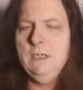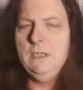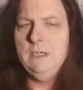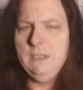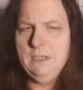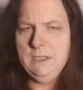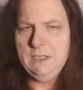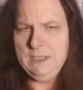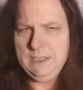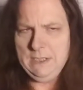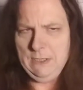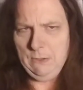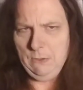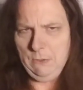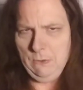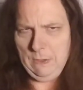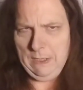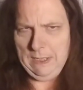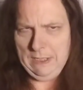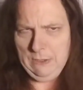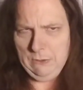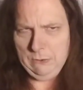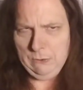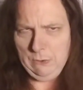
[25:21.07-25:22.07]
so I
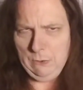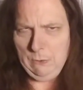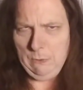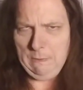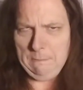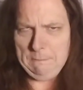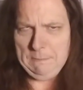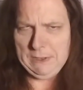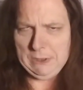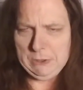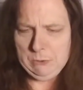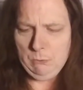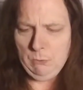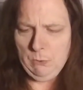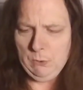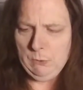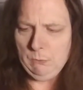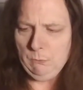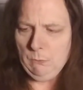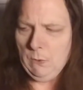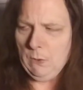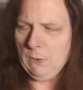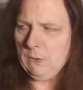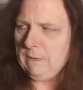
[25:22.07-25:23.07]
don't know how much World of
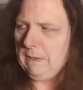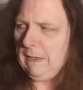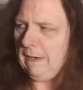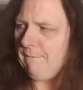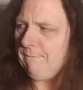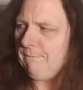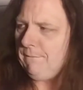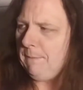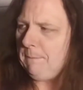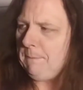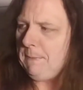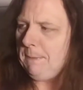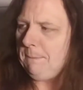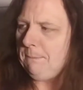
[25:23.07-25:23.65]
Warcraft we'll be